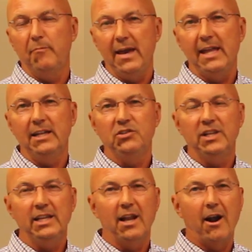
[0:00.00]
of
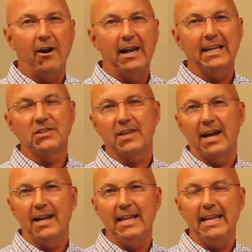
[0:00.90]
managing our
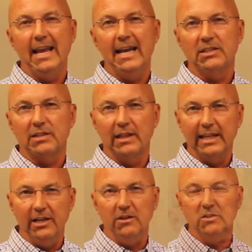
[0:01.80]
anxiety as
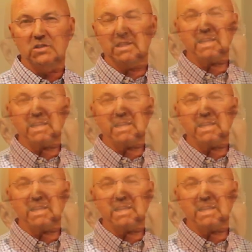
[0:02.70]
leaders.